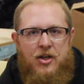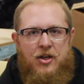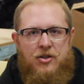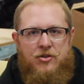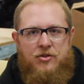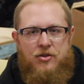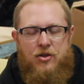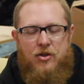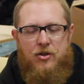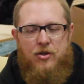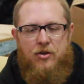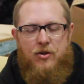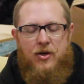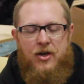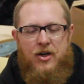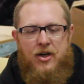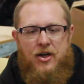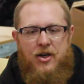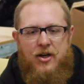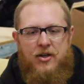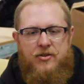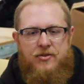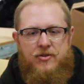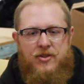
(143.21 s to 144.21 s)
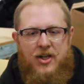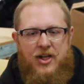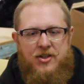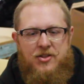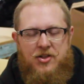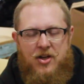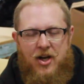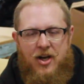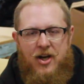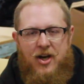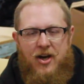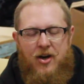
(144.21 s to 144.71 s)
So that's
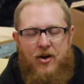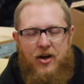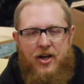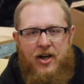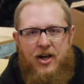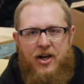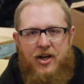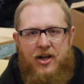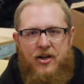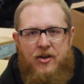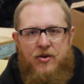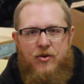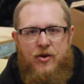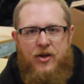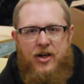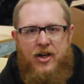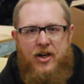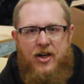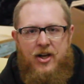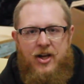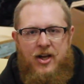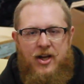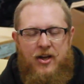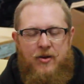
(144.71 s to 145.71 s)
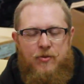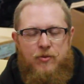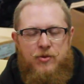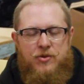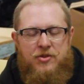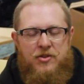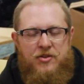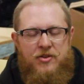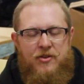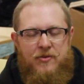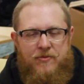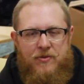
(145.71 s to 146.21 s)
kind of how I got into it. It
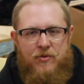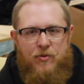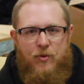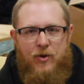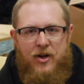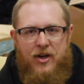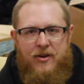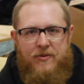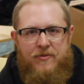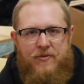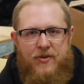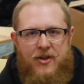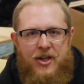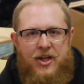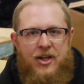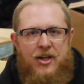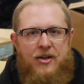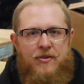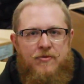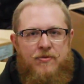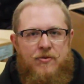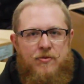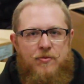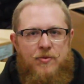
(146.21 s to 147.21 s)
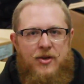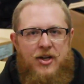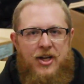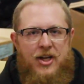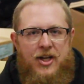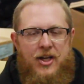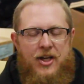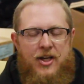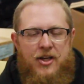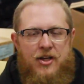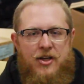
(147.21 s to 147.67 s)
was a different way of thinking for me,